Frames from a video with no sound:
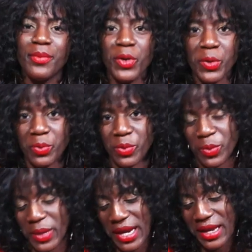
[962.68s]
Purple
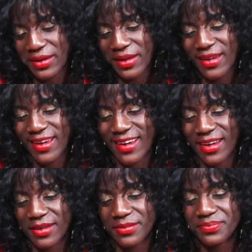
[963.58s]
Rain.
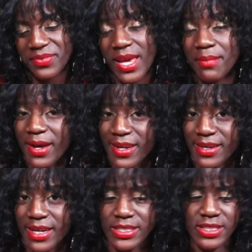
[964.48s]
Came out
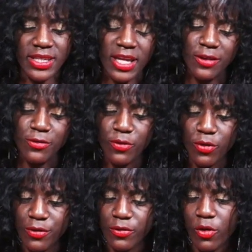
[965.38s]
in
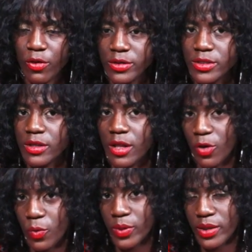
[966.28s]
1984, of course,
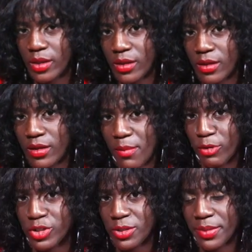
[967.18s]
along with the
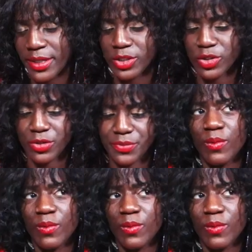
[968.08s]
motion picture.